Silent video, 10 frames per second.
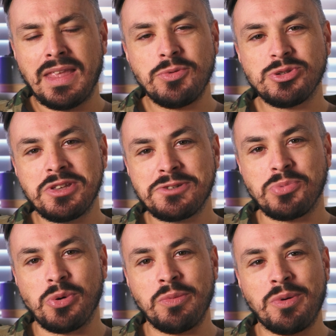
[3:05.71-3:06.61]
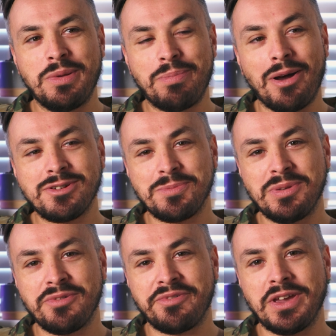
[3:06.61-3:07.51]
It was at this point when we parked up
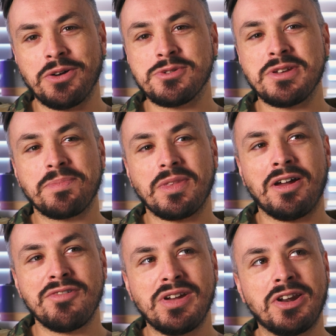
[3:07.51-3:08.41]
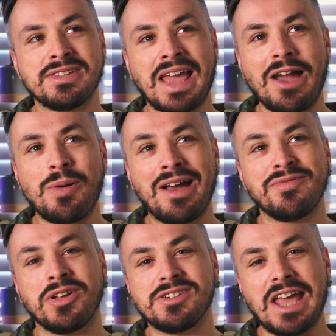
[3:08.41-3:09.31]
in the field I realised how out
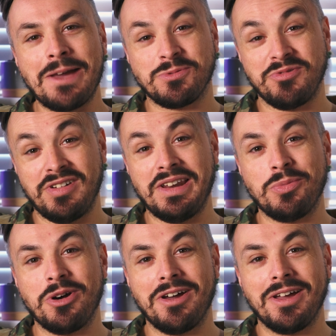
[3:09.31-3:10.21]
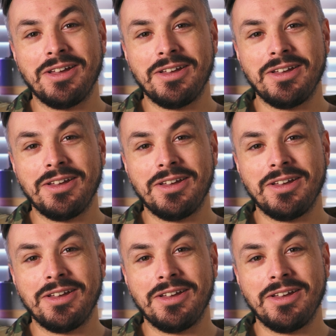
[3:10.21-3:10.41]
of our depth we really were.